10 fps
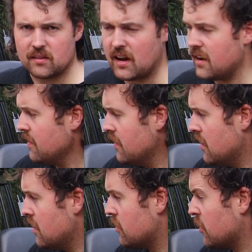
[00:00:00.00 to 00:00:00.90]
Okay,
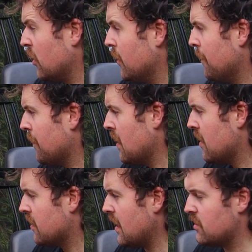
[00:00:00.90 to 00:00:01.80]
so
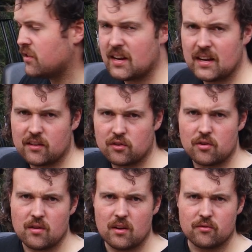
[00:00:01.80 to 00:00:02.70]
that's nearly
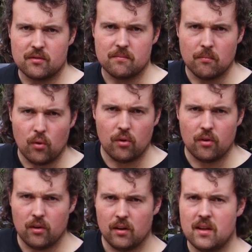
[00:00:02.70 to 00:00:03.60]
200
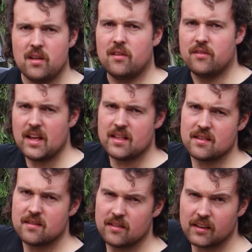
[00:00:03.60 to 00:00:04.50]
more
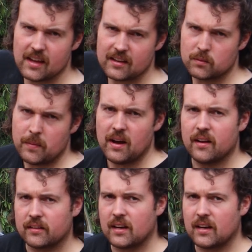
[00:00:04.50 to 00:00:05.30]
than the King's bar.